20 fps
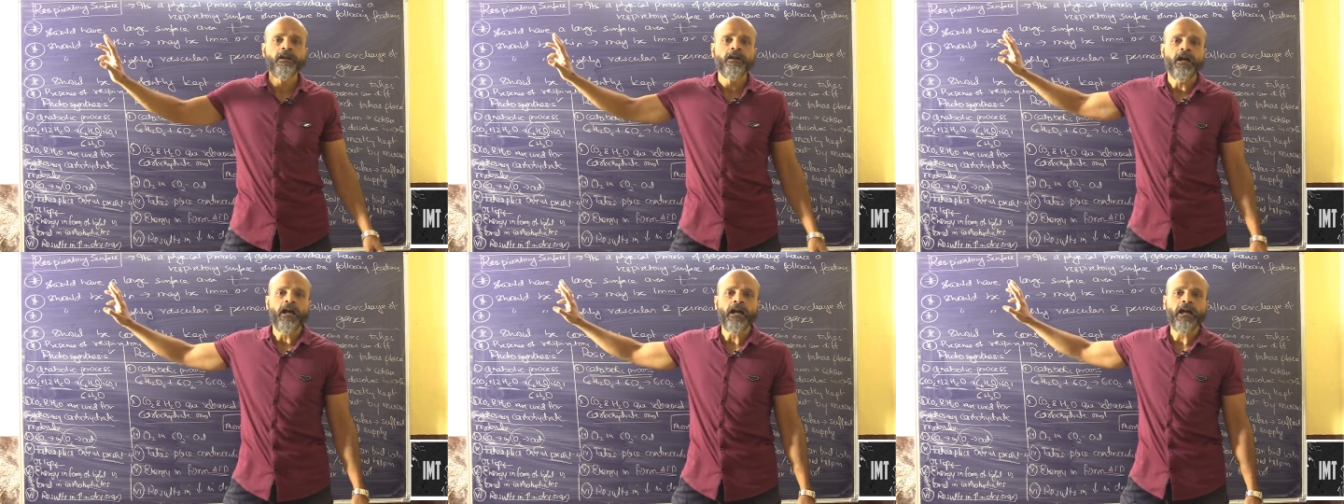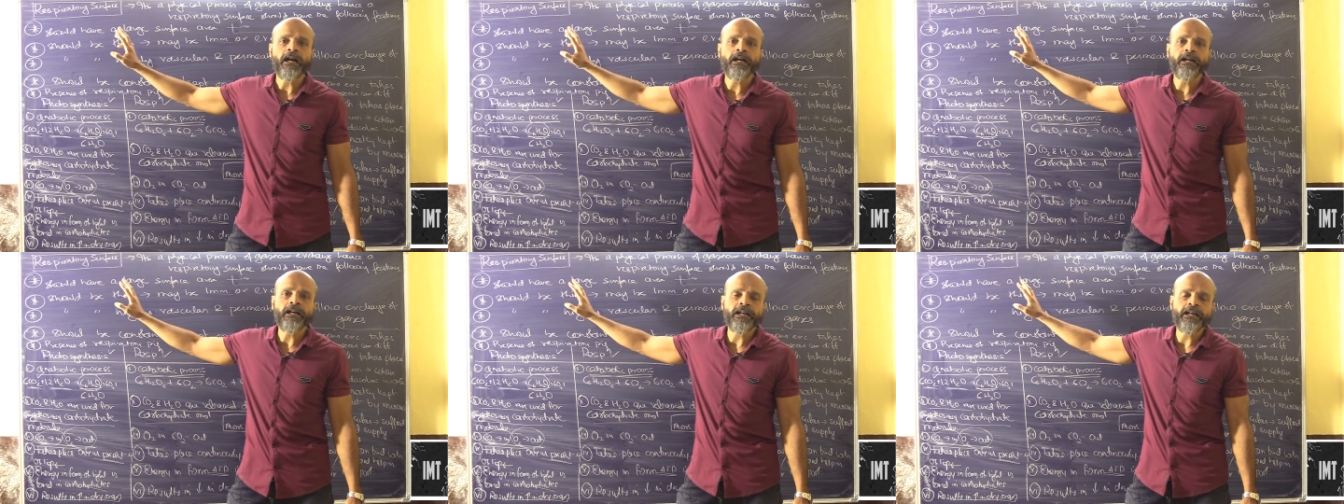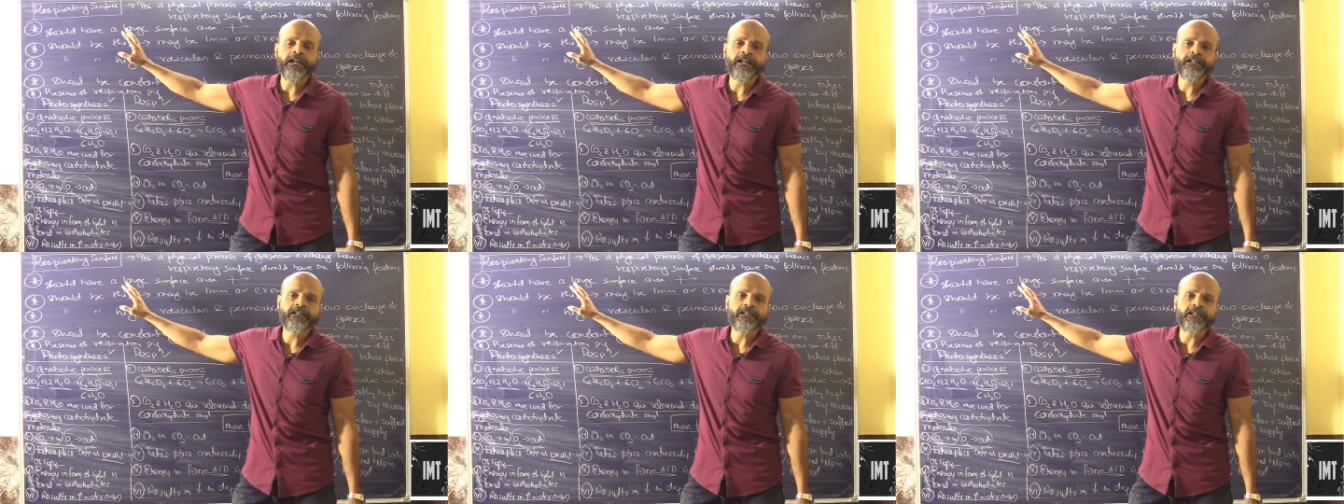
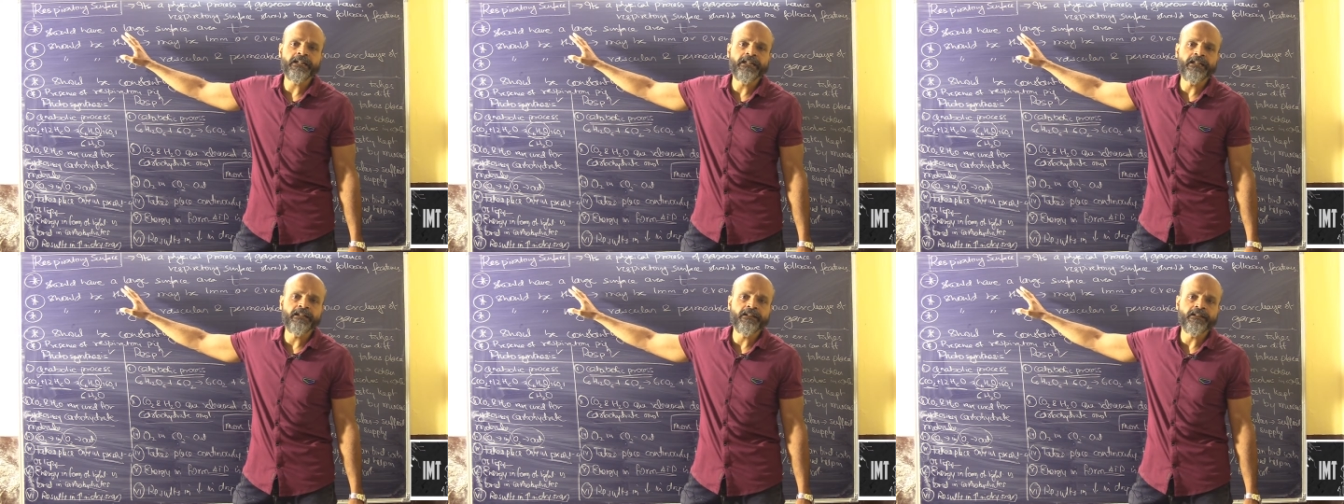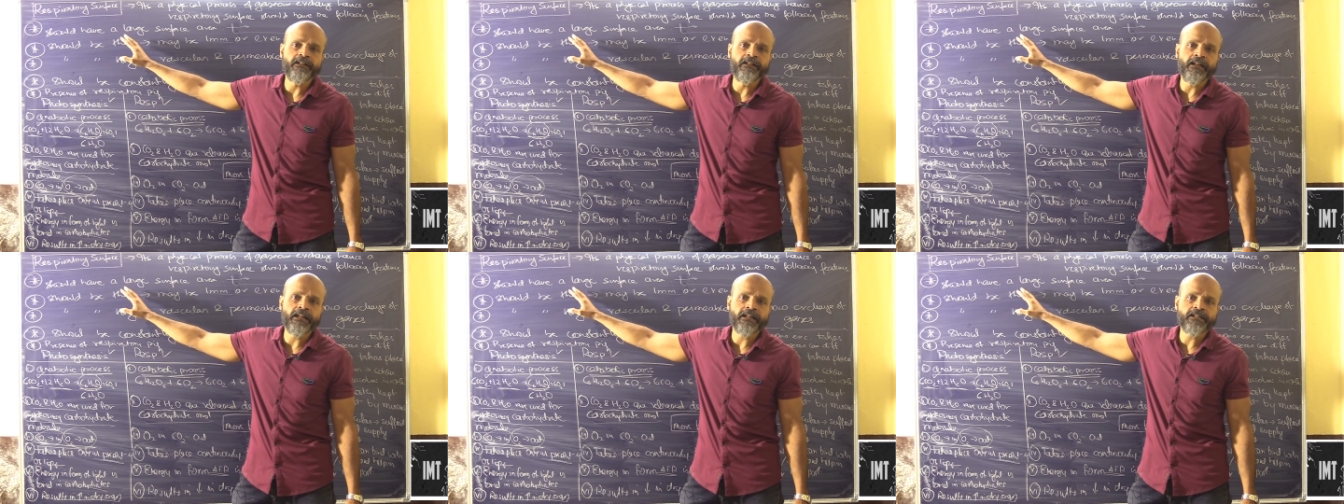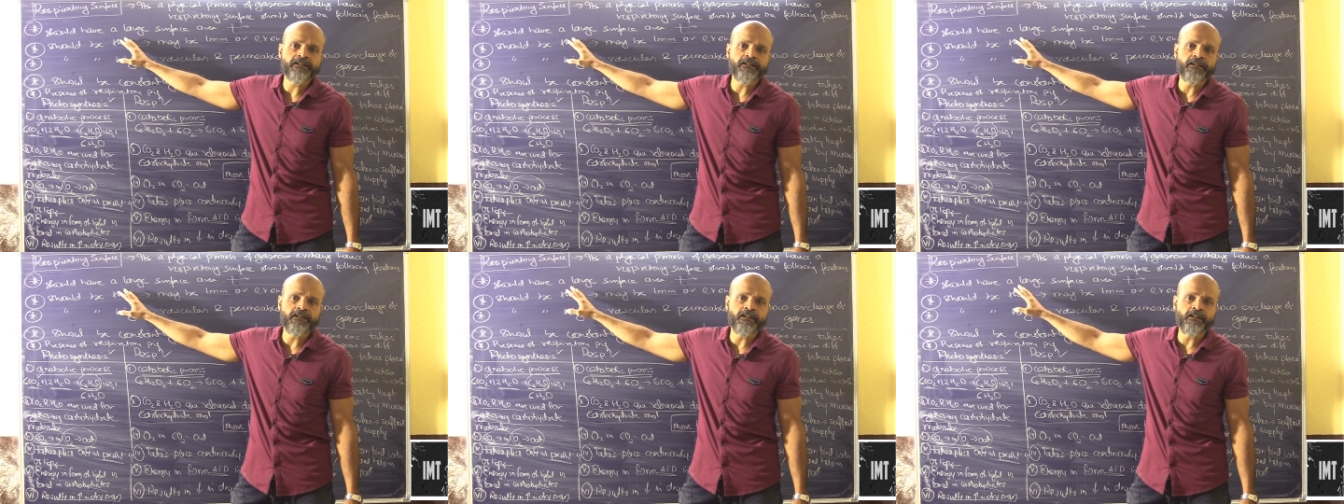and
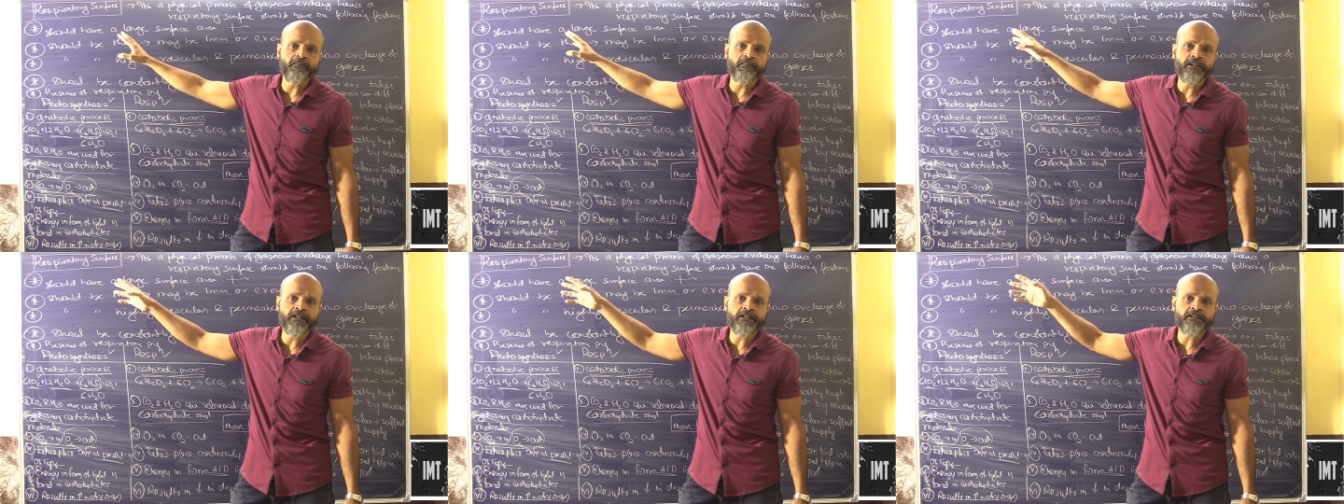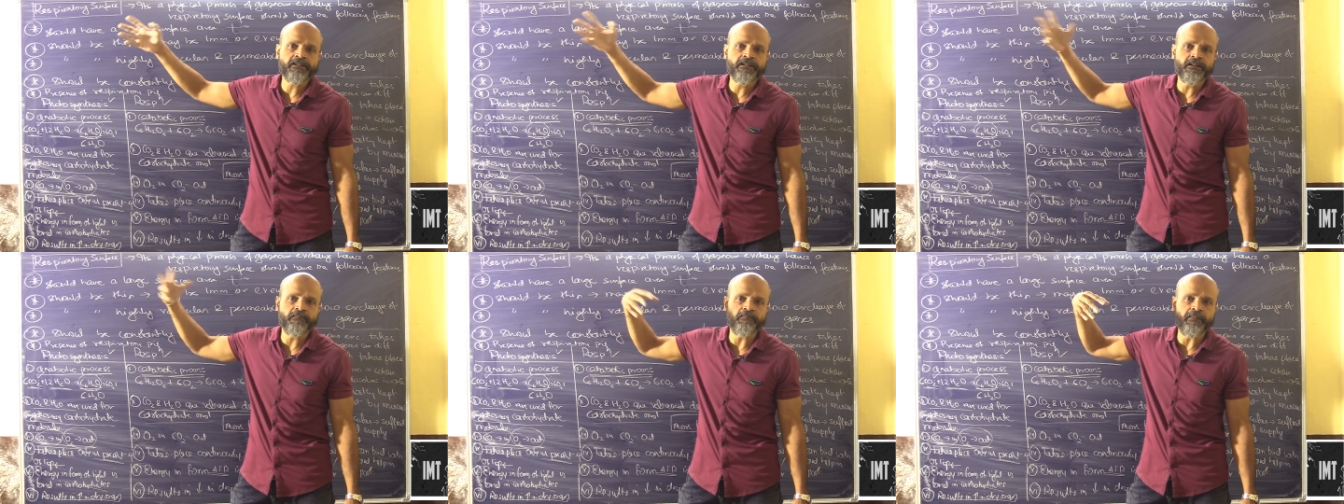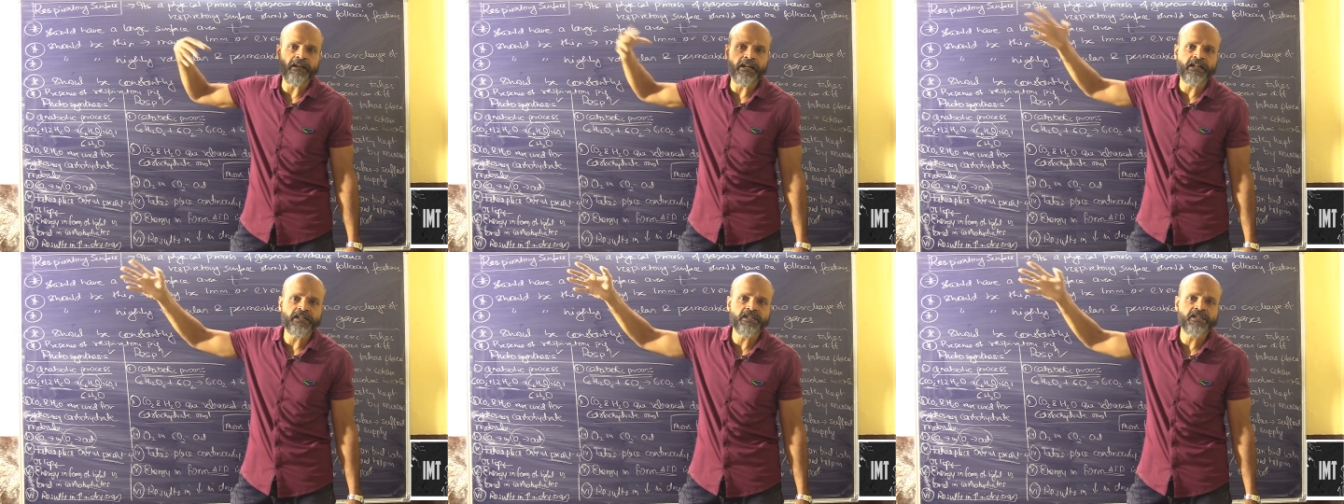external means the
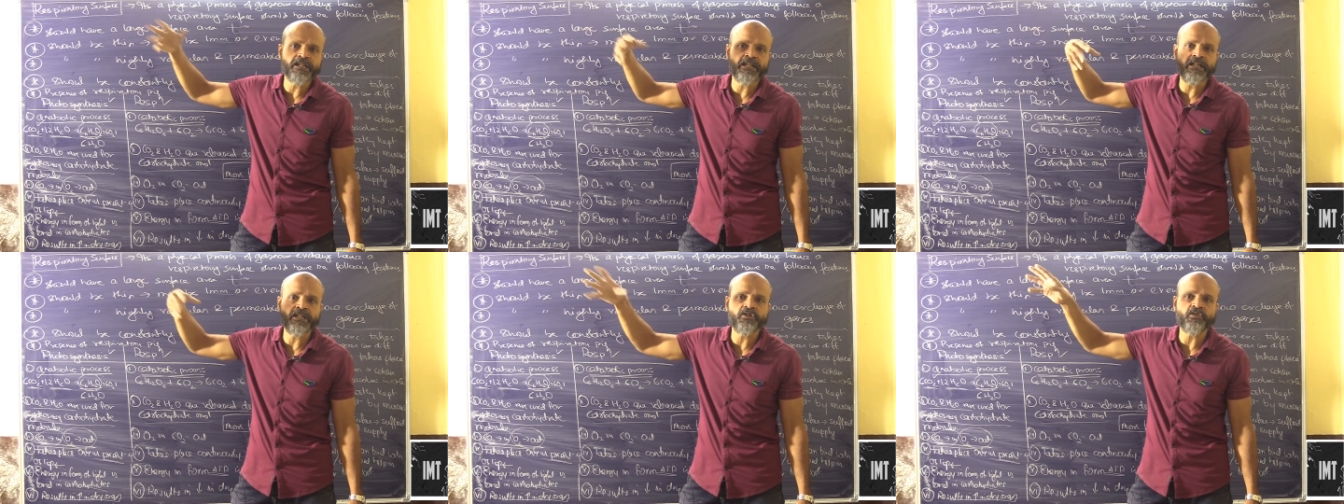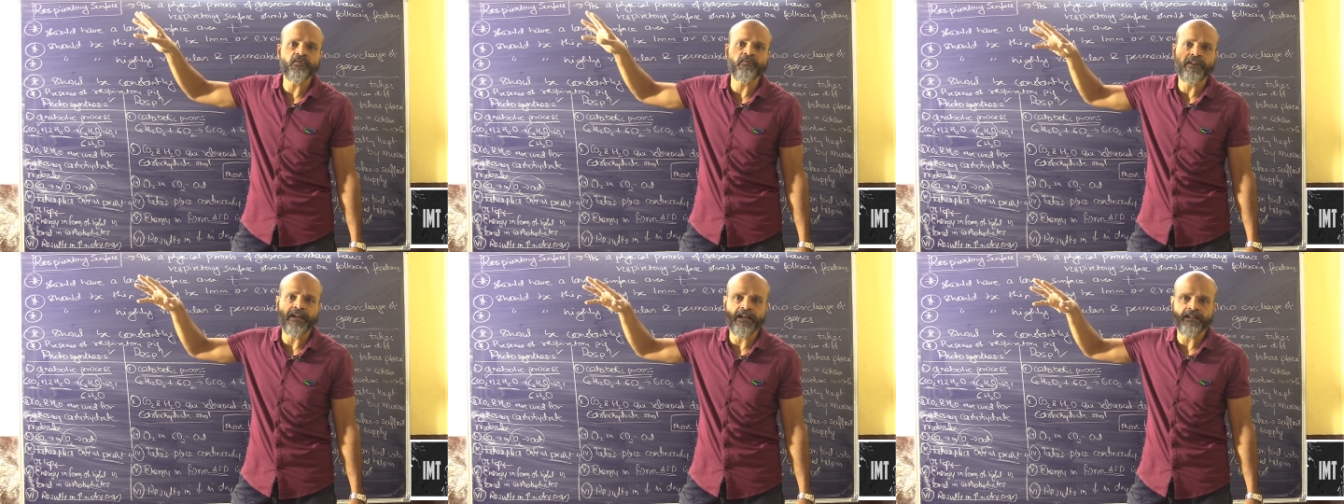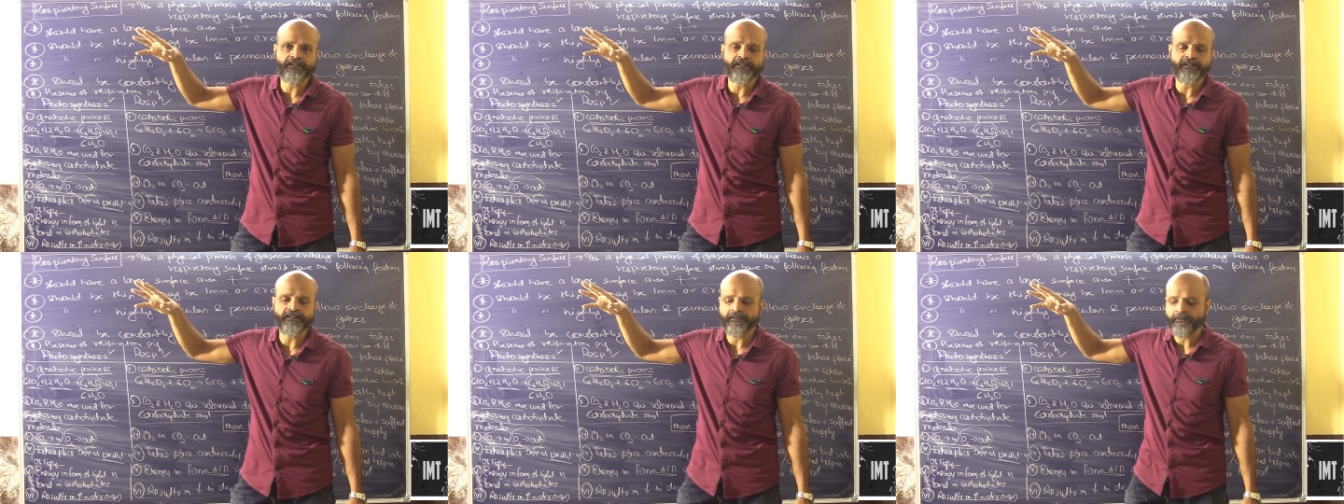exchange of
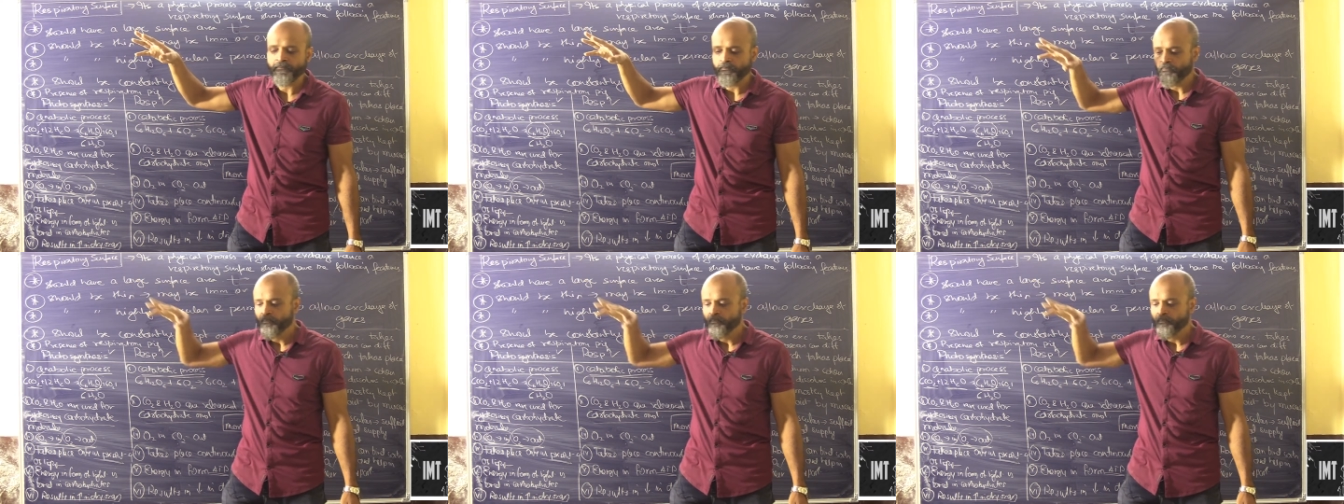gases.